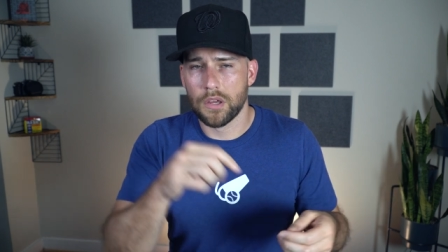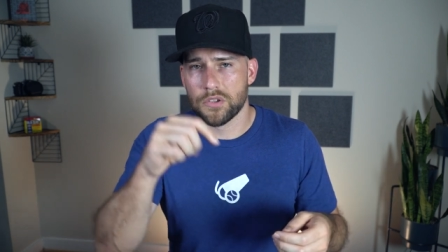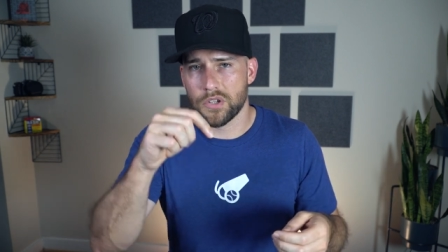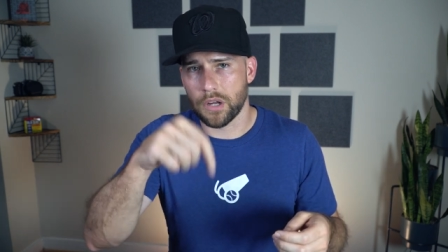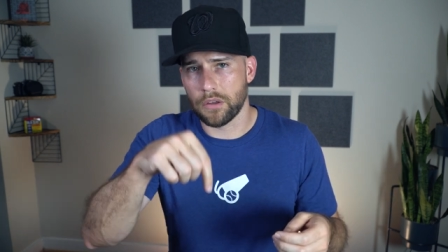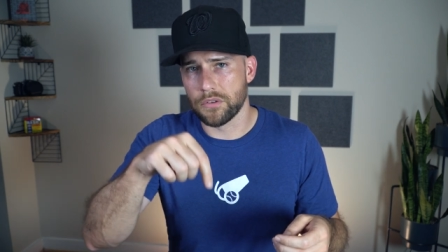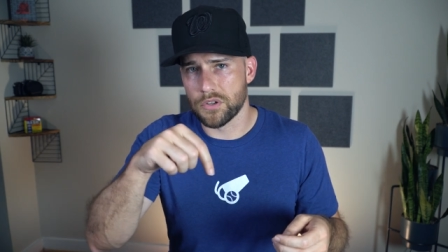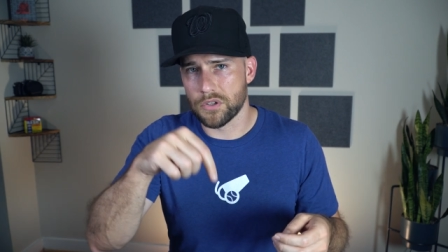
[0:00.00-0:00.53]

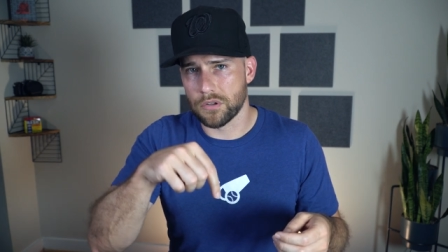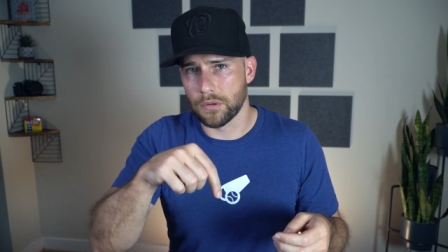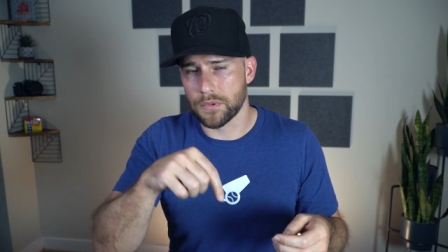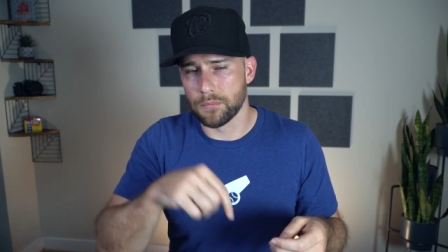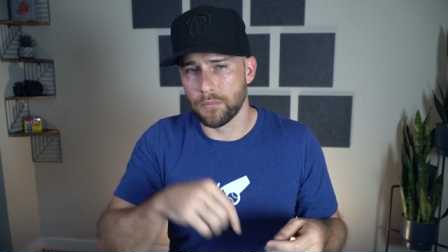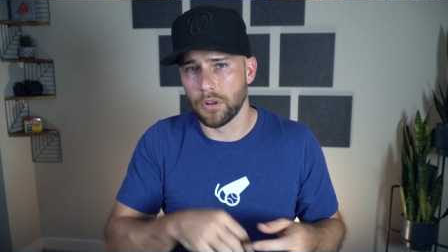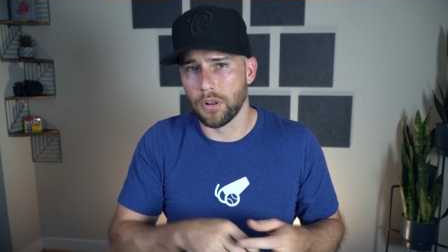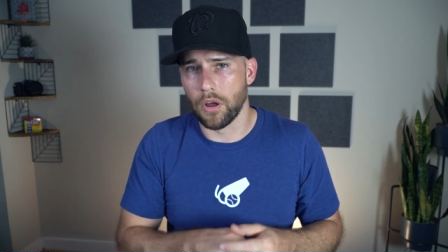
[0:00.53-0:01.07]
check out the
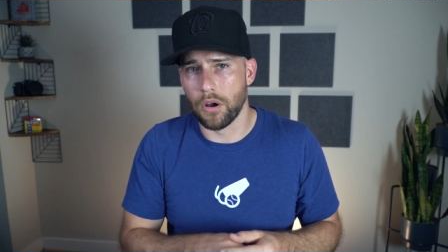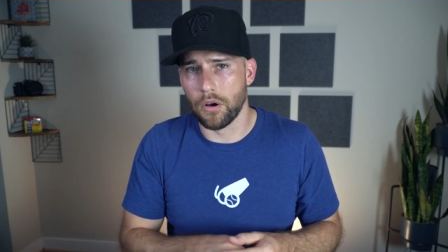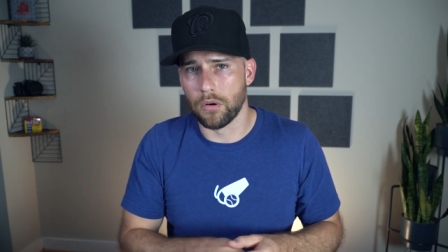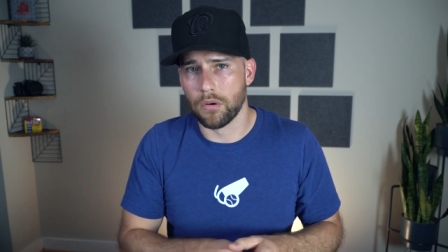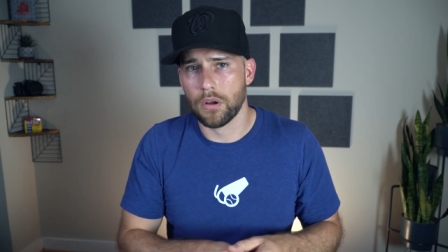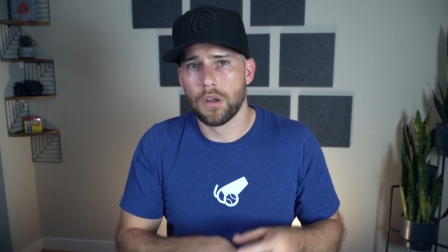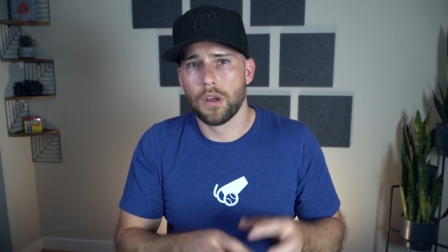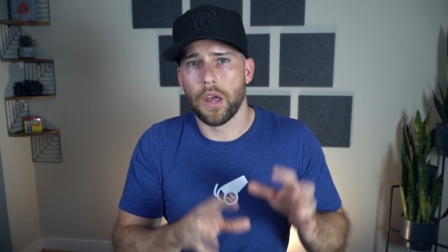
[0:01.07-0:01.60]
description
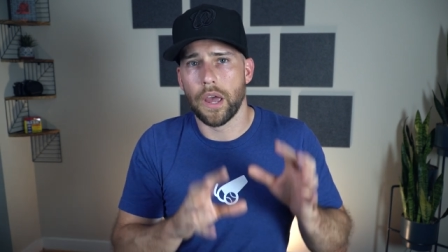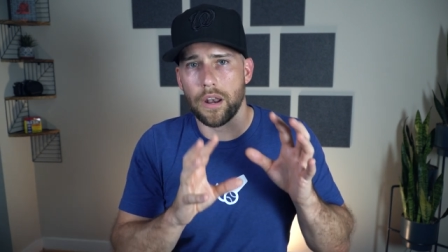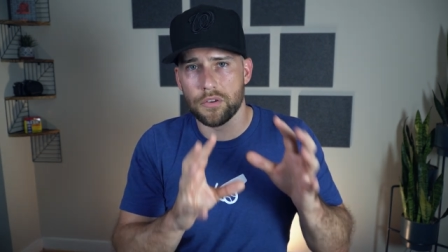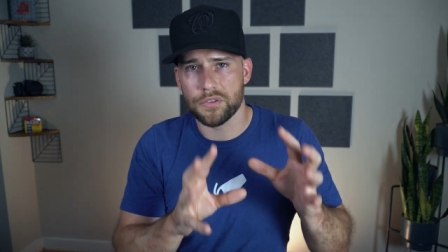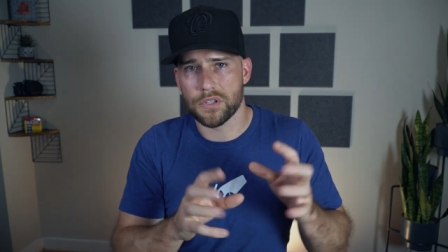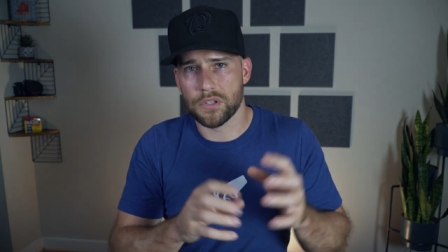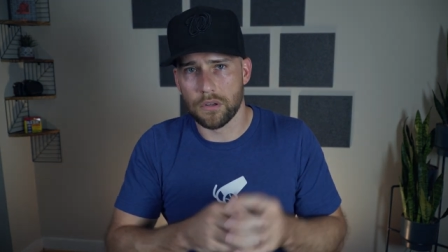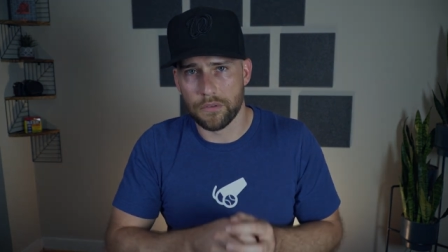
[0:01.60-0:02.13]
below, and
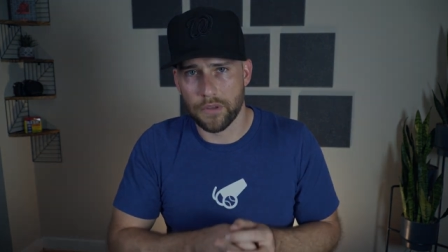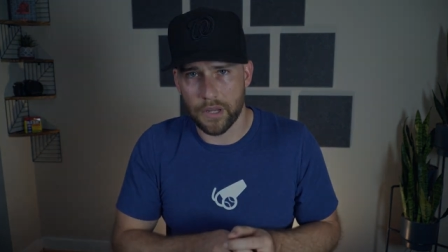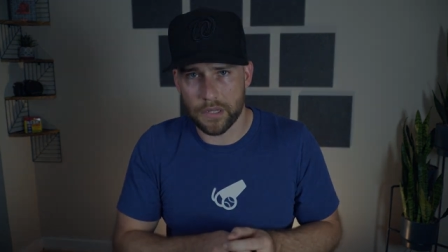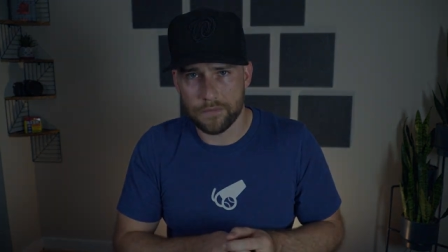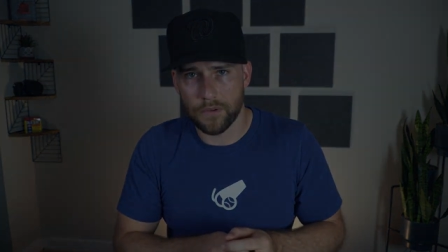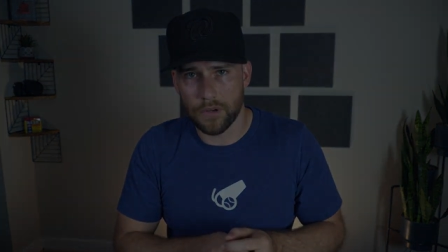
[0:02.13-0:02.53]
I'll see you in the next